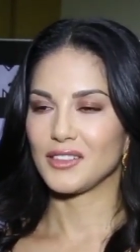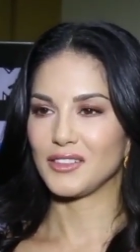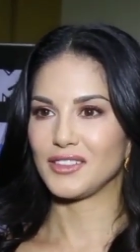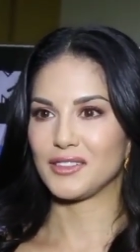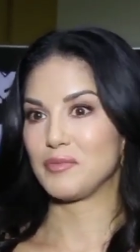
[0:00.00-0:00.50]

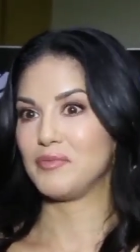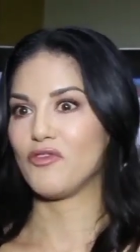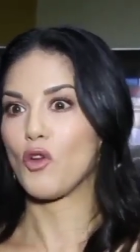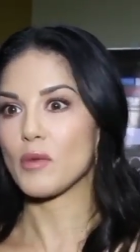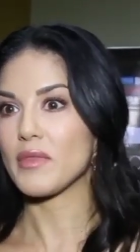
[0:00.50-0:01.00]
you just
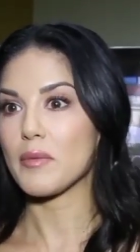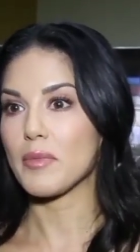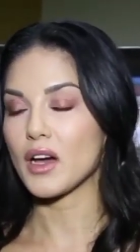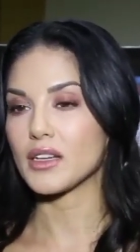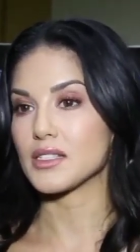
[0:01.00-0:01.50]
form
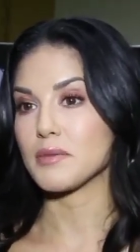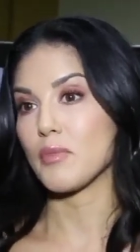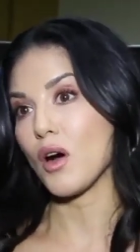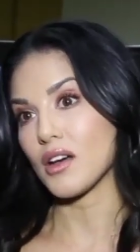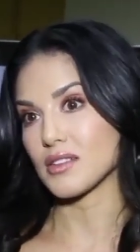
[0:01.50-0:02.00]
that bond. It's
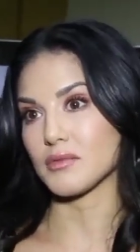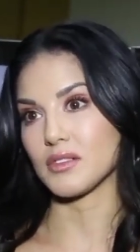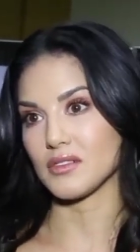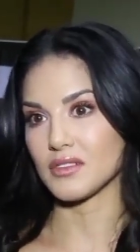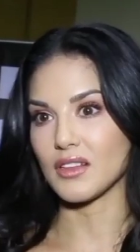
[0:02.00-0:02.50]

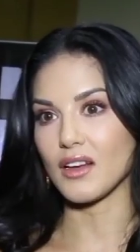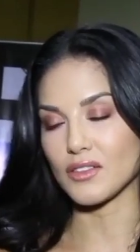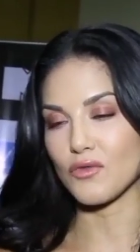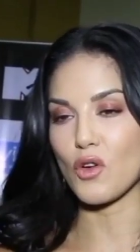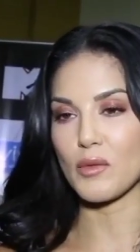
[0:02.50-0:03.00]
impossible
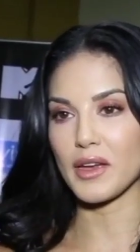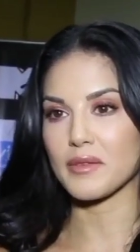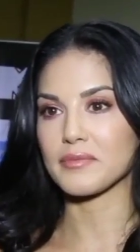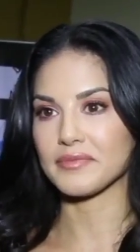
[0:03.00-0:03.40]
not to form it.